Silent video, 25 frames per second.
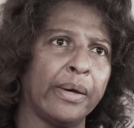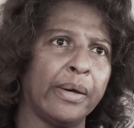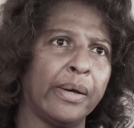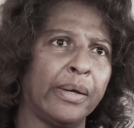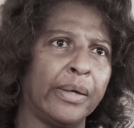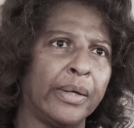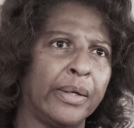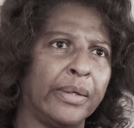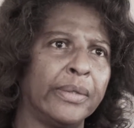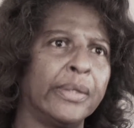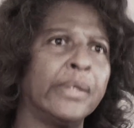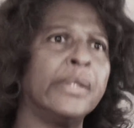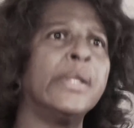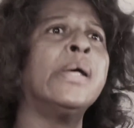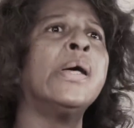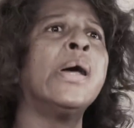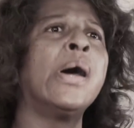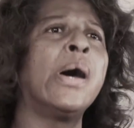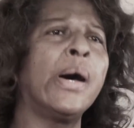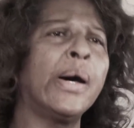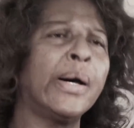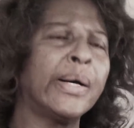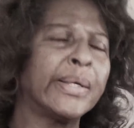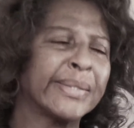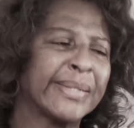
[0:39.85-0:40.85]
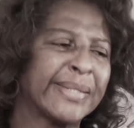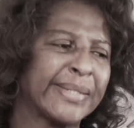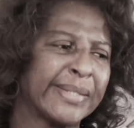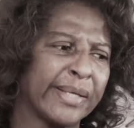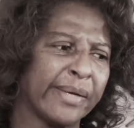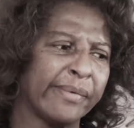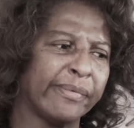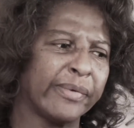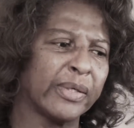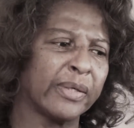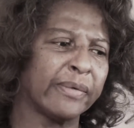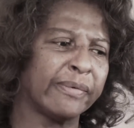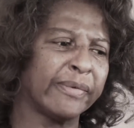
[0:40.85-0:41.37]
all
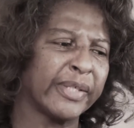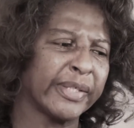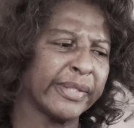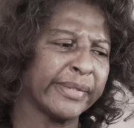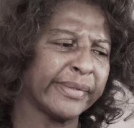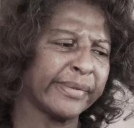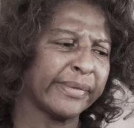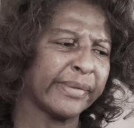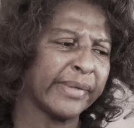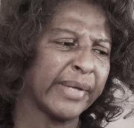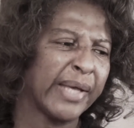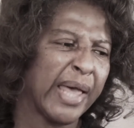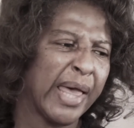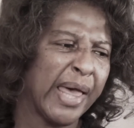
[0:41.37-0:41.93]
7 of us.